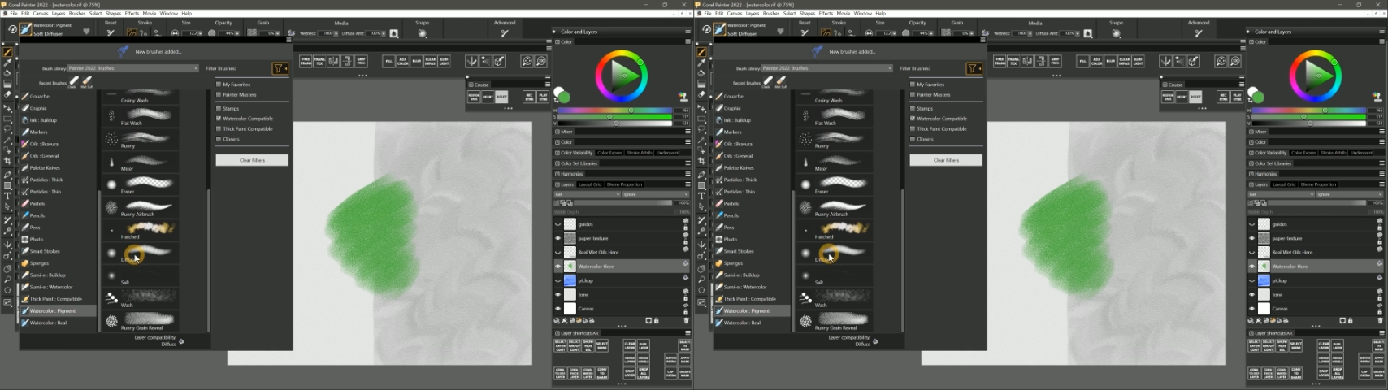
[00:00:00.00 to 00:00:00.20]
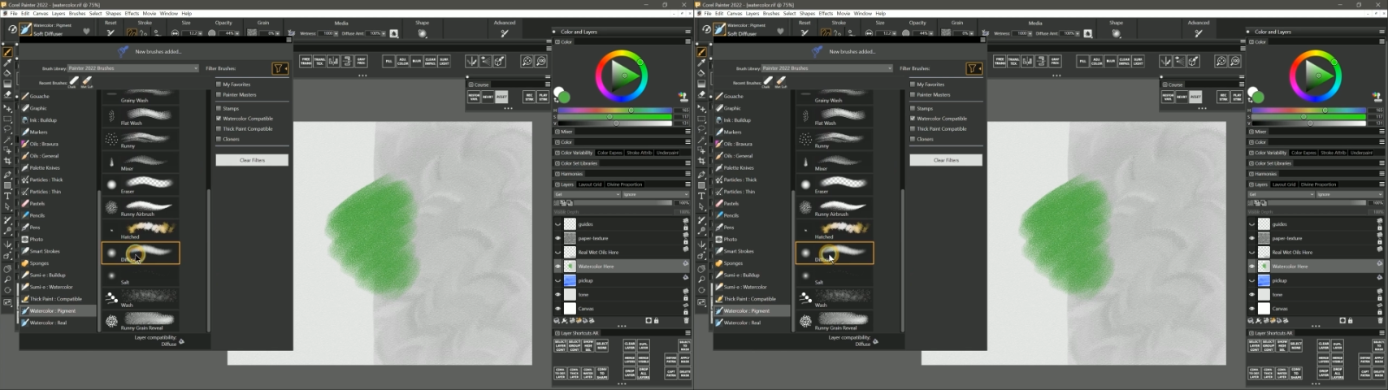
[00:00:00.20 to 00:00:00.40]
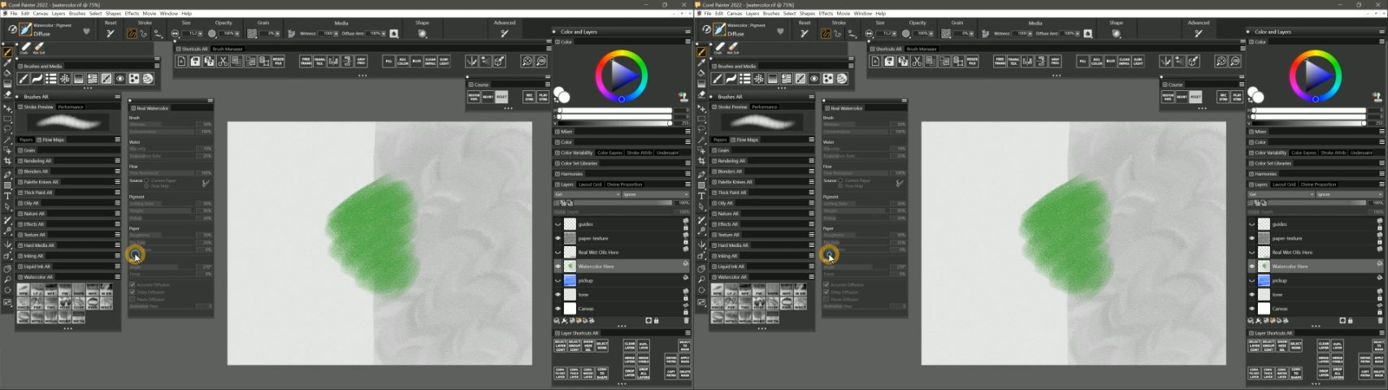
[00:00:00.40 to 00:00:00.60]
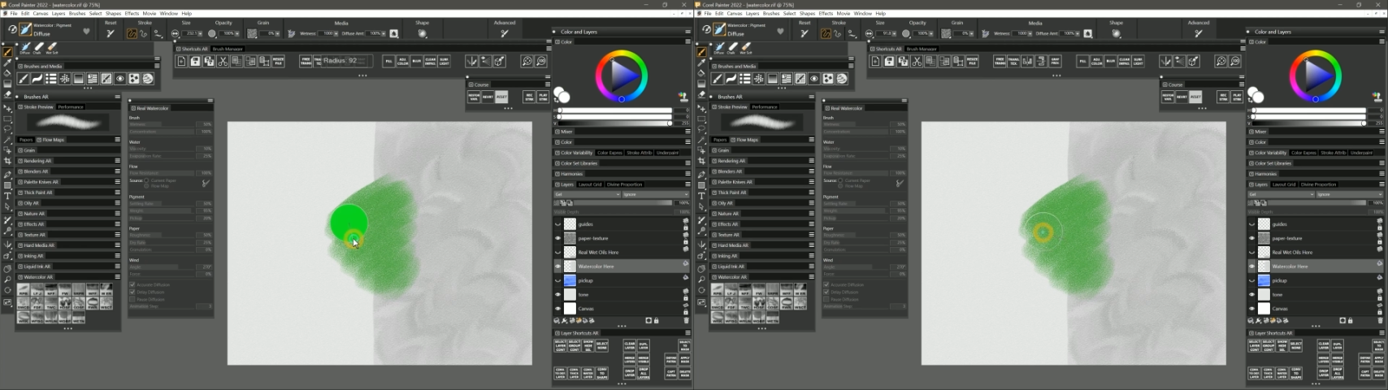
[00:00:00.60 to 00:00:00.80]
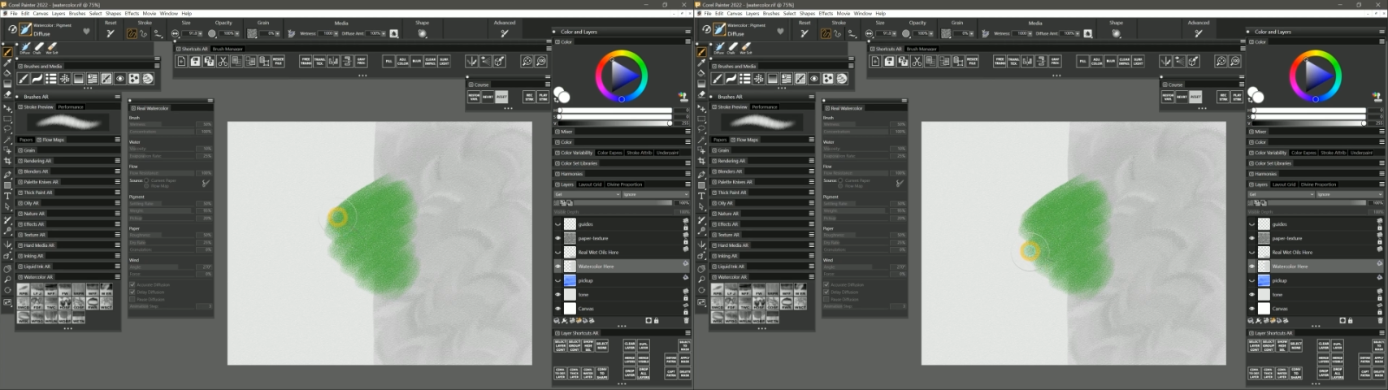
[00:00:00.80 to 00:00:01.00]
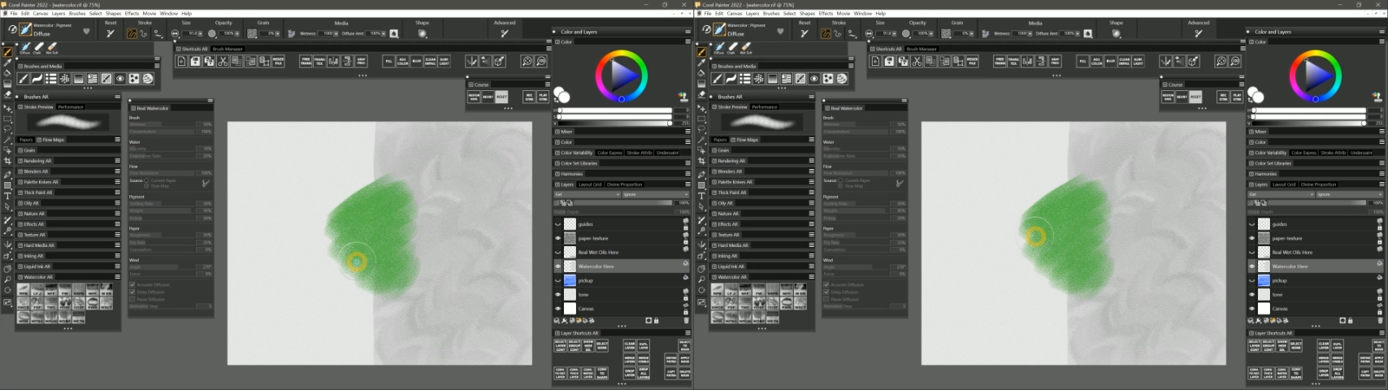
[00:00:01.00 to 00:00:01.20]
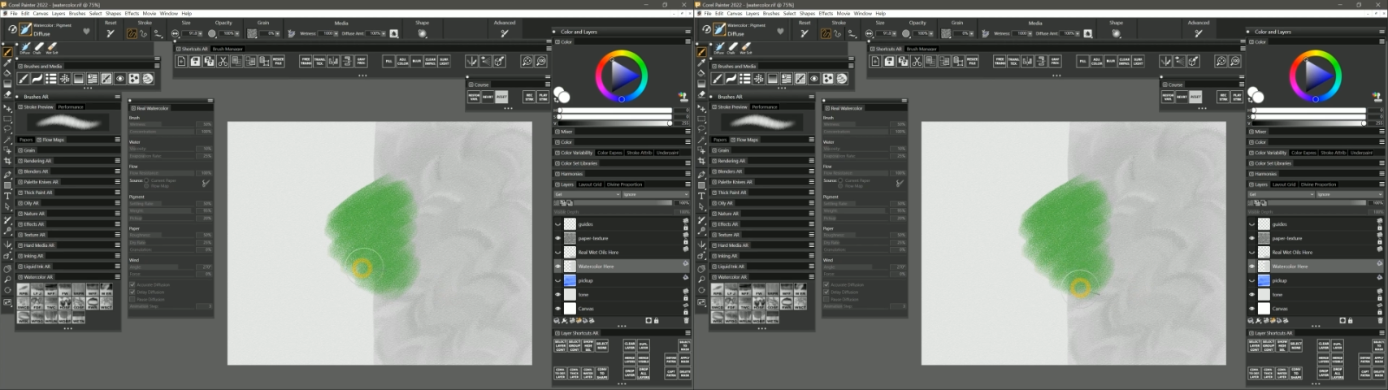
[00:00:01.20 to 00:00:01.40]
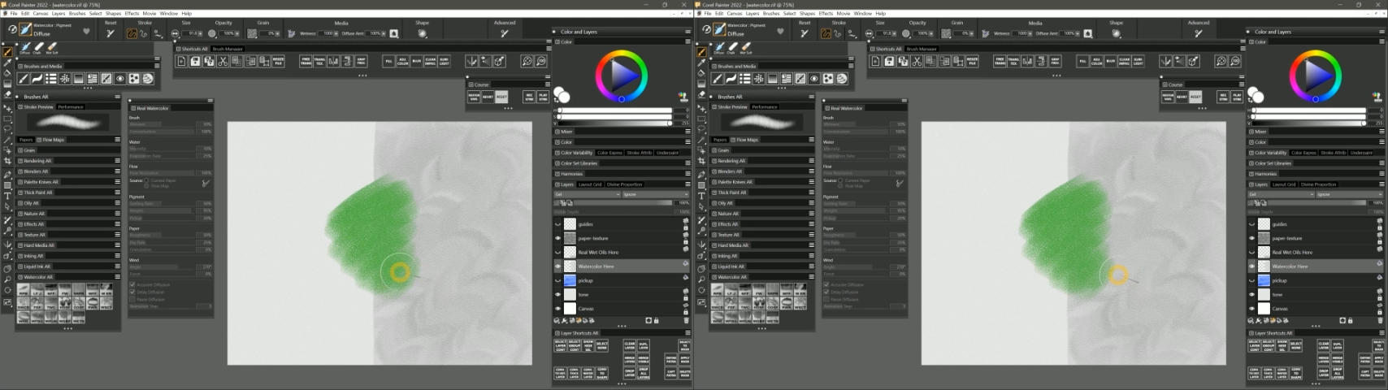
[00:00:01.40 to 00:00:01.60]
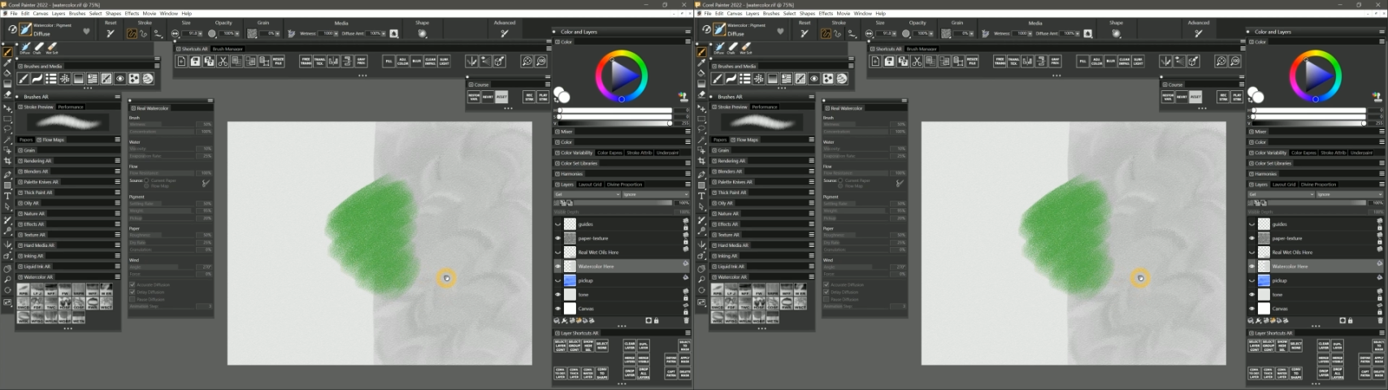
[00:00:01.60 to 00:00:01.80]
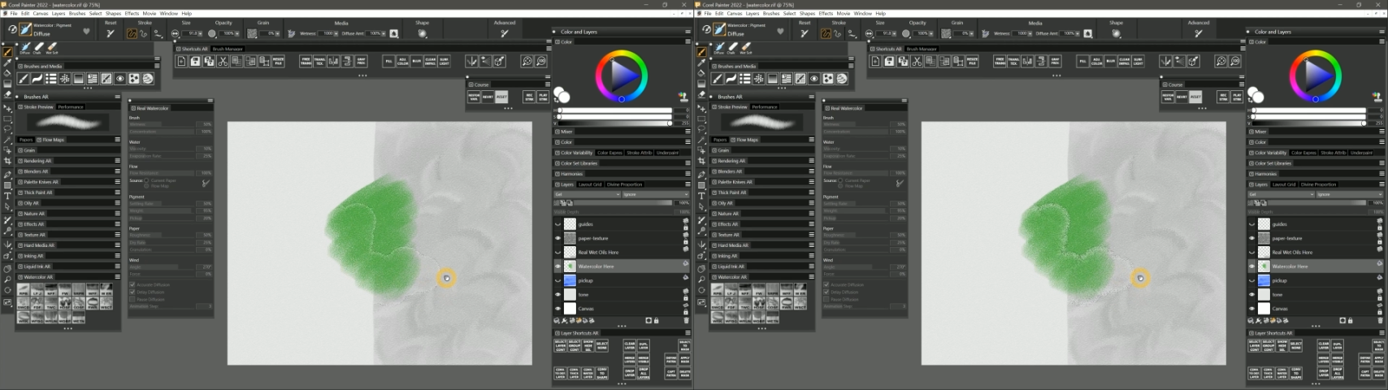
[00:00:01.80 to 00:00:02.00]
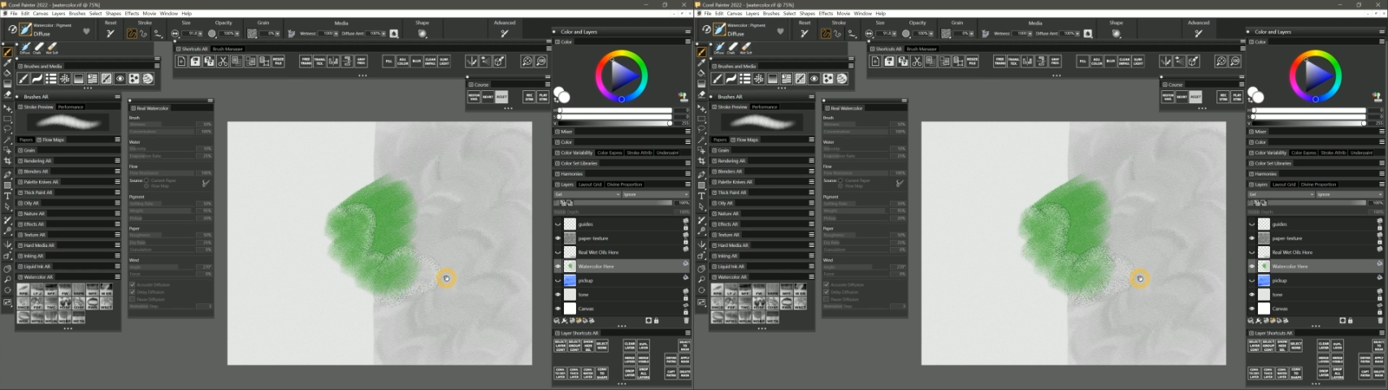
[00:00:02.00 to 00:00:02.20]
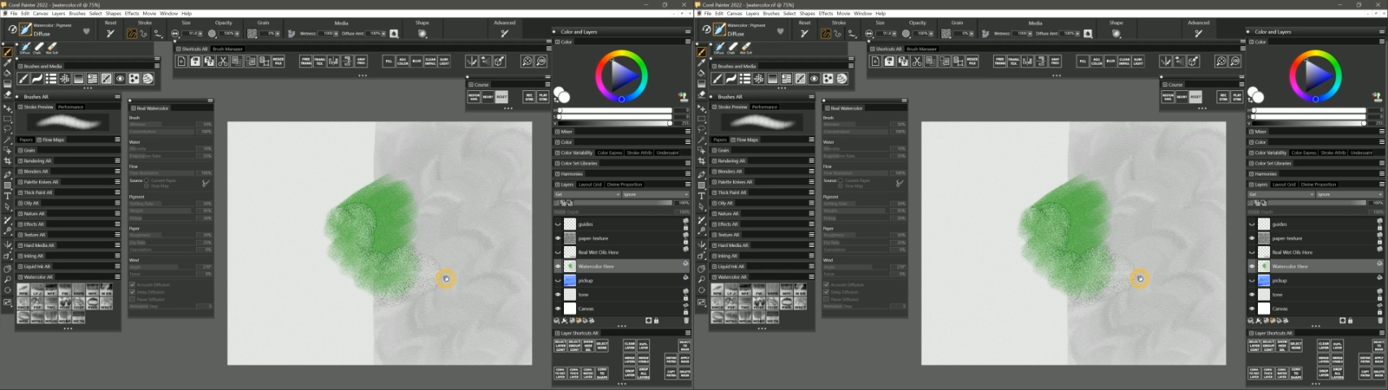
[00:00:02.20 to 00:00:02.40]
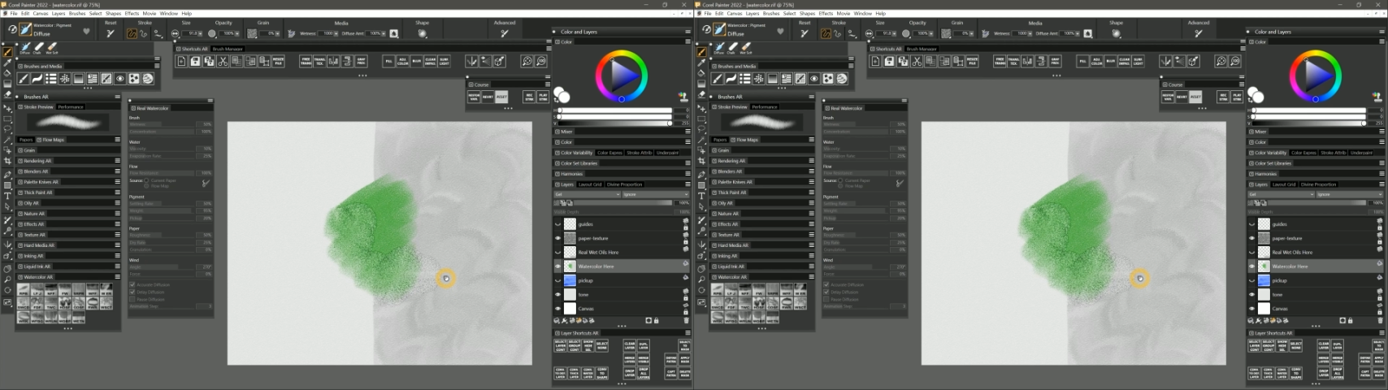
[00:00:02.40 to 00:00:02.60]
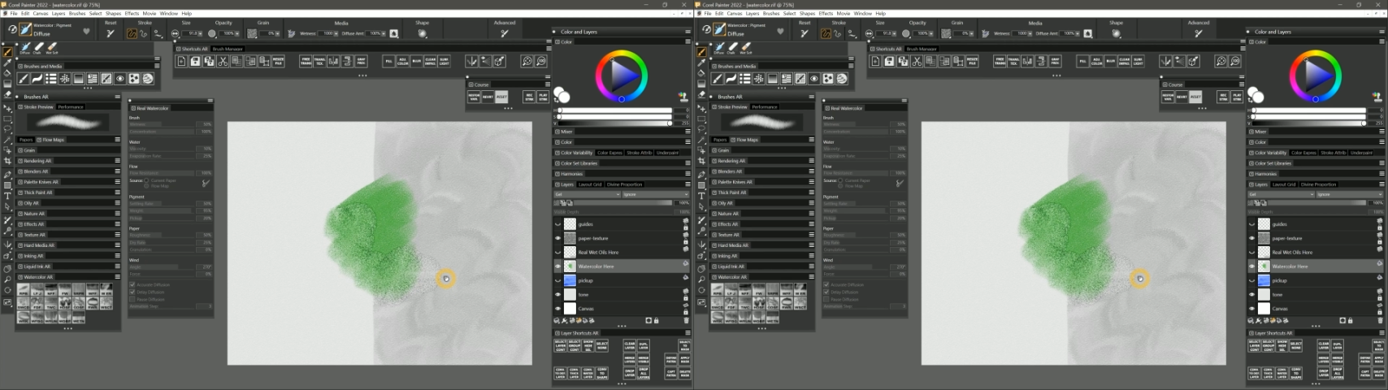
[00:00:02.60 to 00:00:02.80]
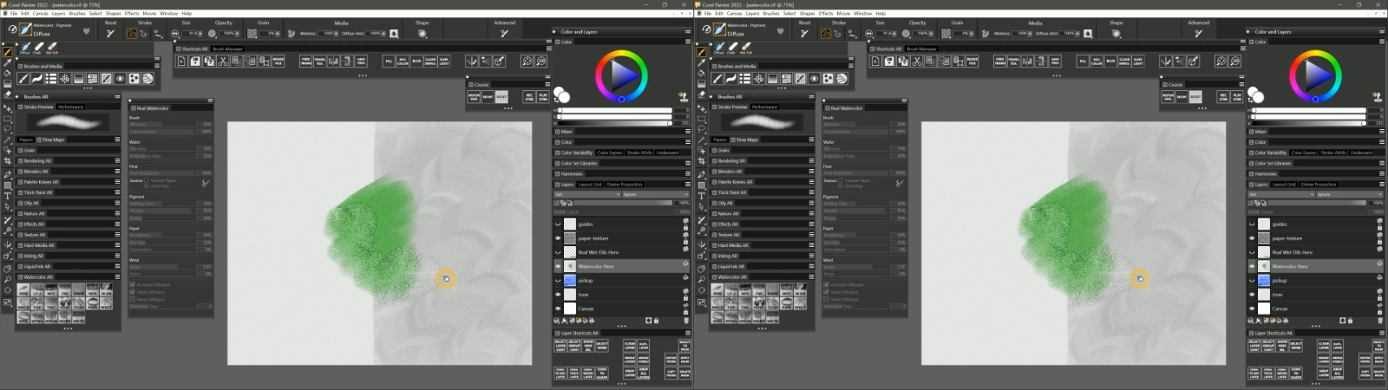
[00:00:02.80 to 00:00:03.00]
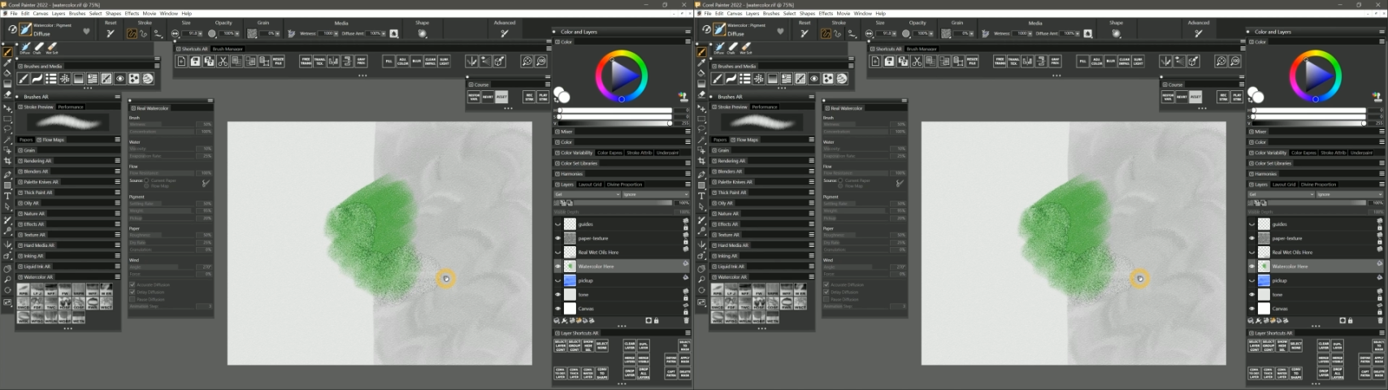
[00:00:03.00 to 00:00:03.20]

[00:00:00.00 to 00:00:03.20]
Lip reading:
Nobody's mouth can be seen.